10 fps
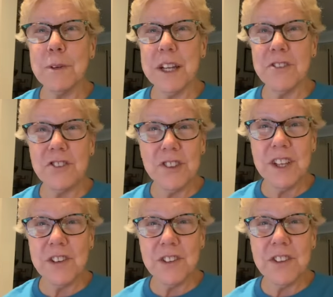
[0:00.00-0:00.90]

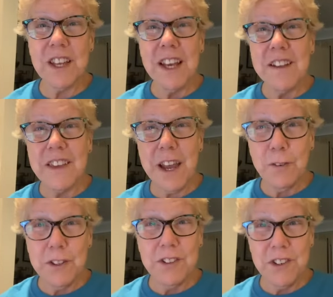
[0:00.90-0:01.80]
engineers, that
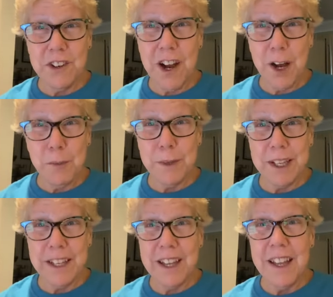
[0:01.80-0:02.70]
was their
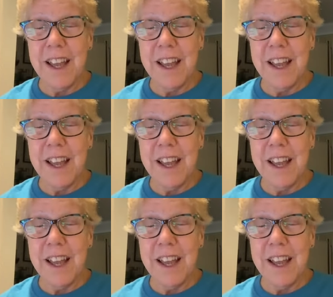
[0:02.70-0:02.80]
hobby.